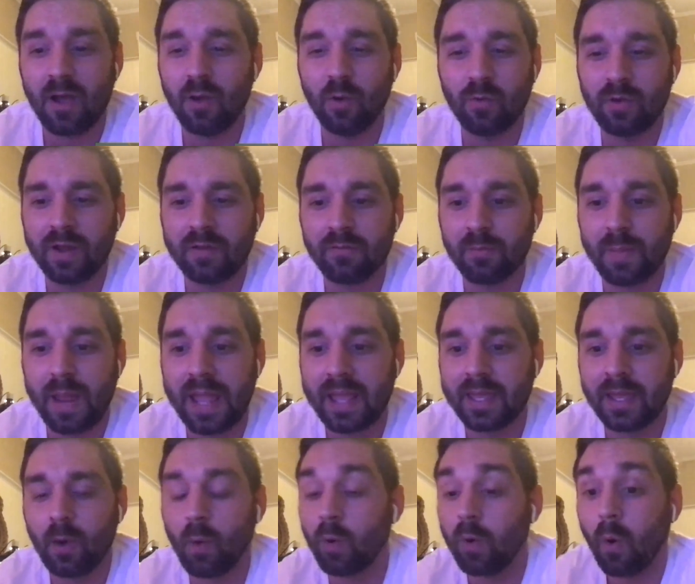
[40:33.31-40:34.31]
never make
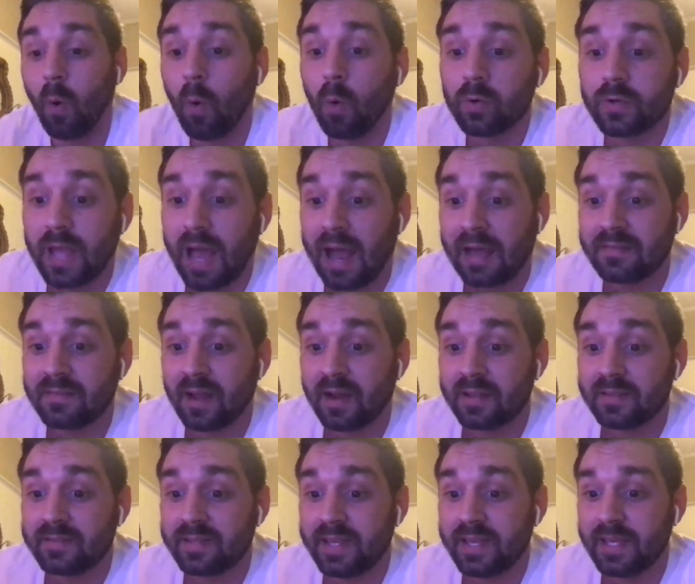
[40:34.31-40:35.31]
it, or old guys on a
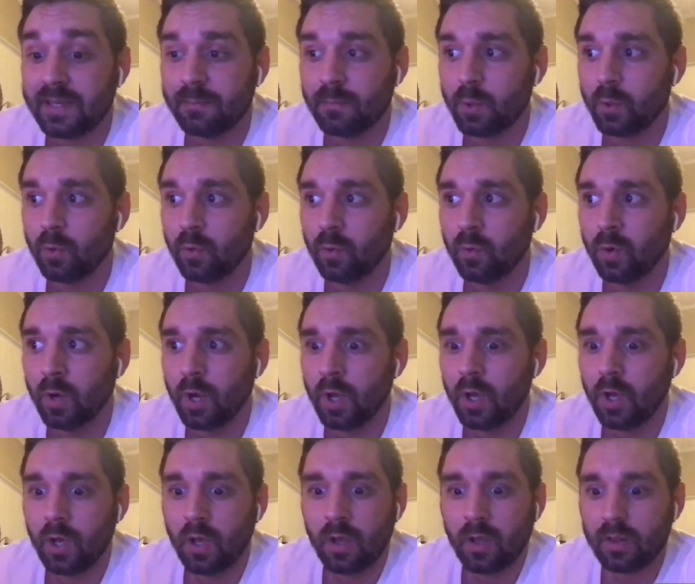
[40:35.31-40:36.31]
team who
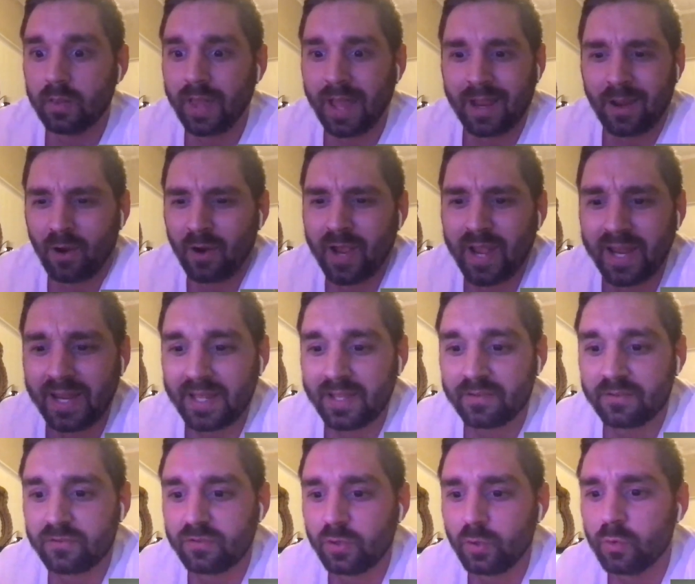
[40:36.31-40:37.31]
like are
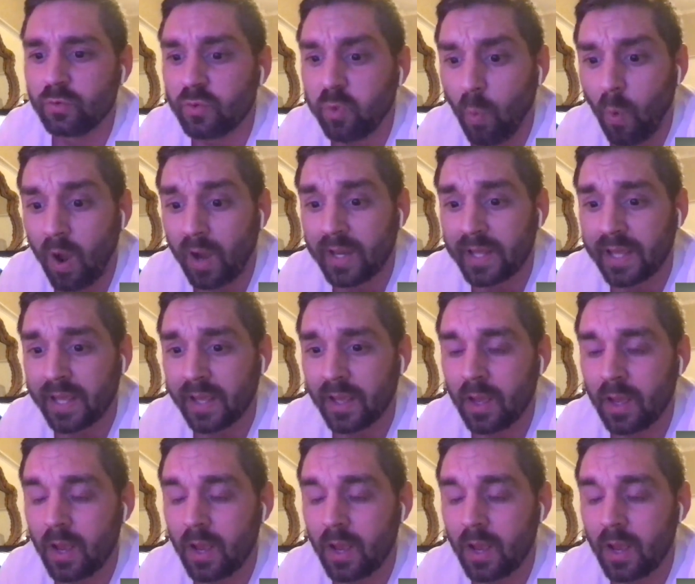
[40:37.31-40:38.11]
hitting 220.